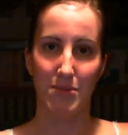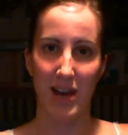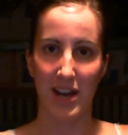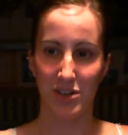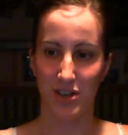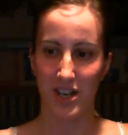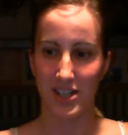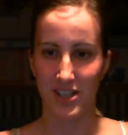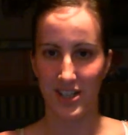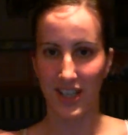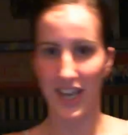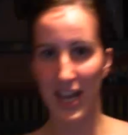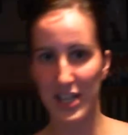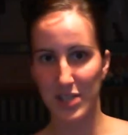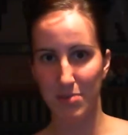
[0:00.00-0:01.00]
Atronachs
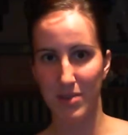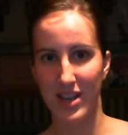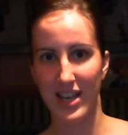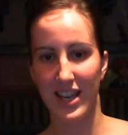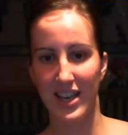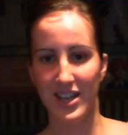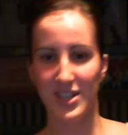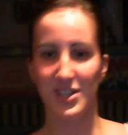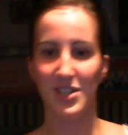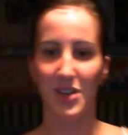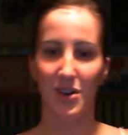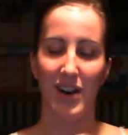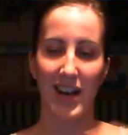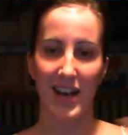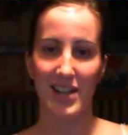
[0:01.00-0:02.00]
against me,
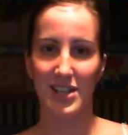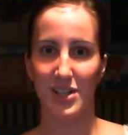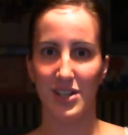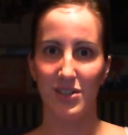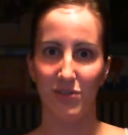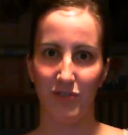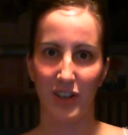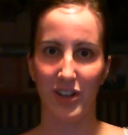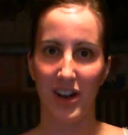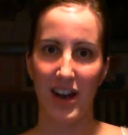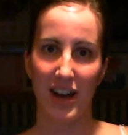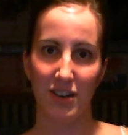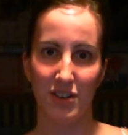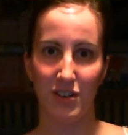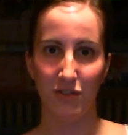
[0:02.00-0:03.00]
so I had to figure
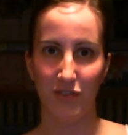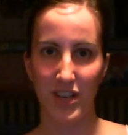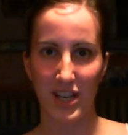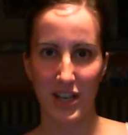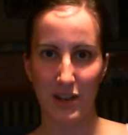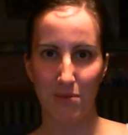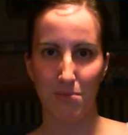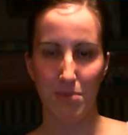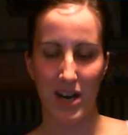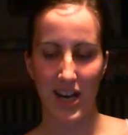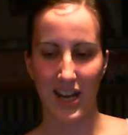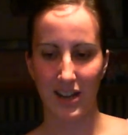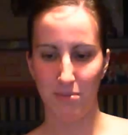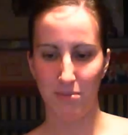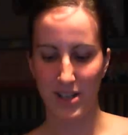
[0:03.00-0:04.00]
out how to defeat him
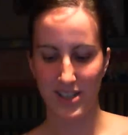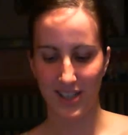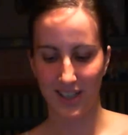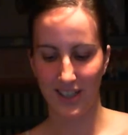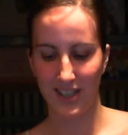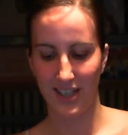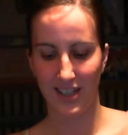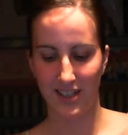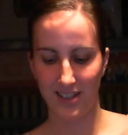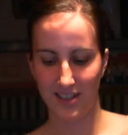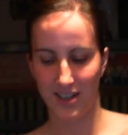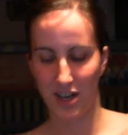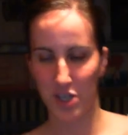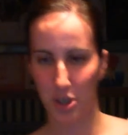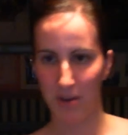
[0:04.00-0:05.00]
by basically
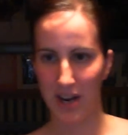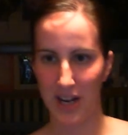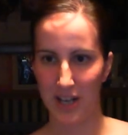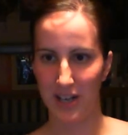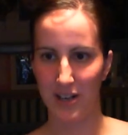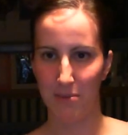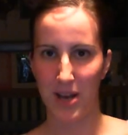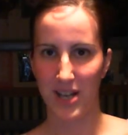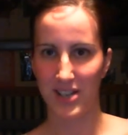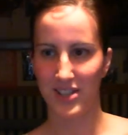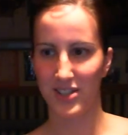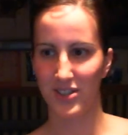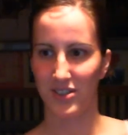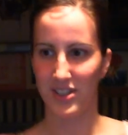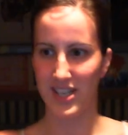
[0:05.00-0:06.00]
dodging behind a
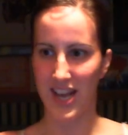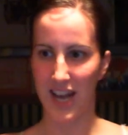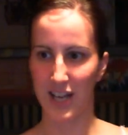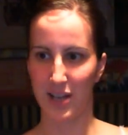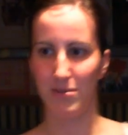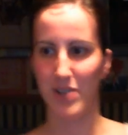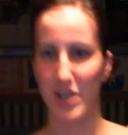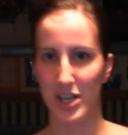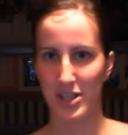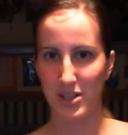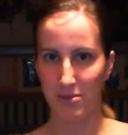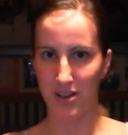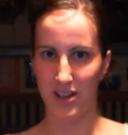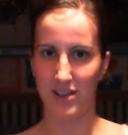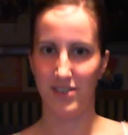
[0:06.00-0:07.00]
pedestal, attack him, dodge,
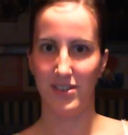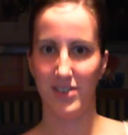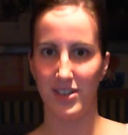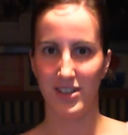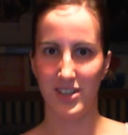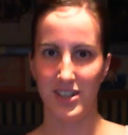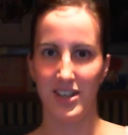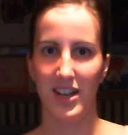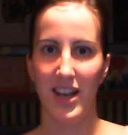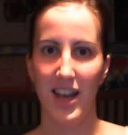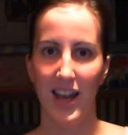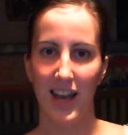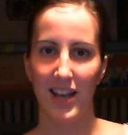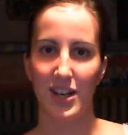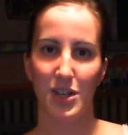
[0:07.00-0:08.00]

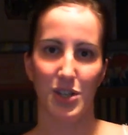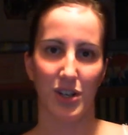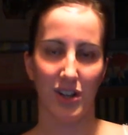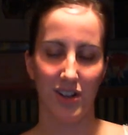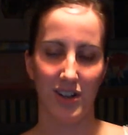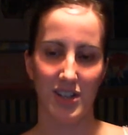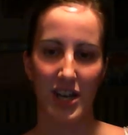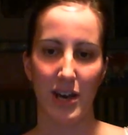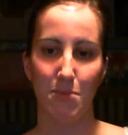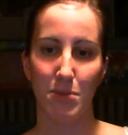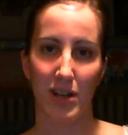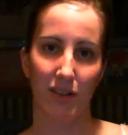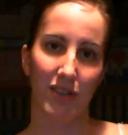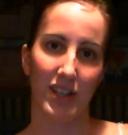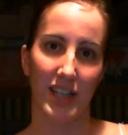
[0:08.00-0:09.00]
and it took a long time,
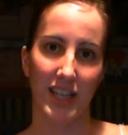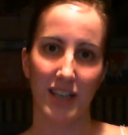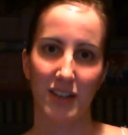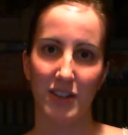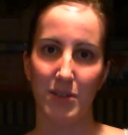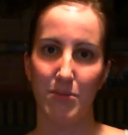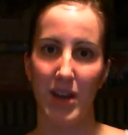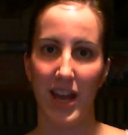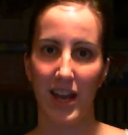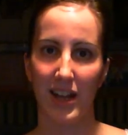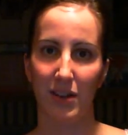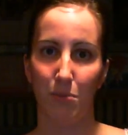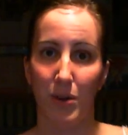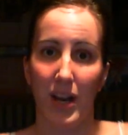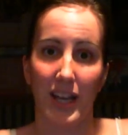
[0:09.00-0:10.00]
but I finally killed him.
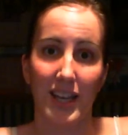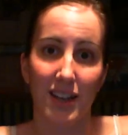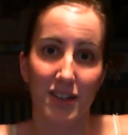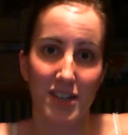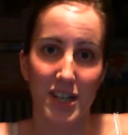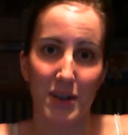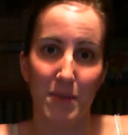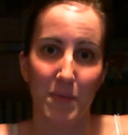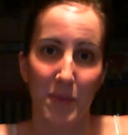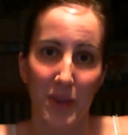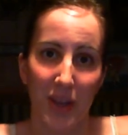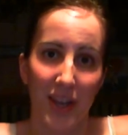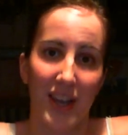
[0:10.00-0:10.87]
And when I killed him,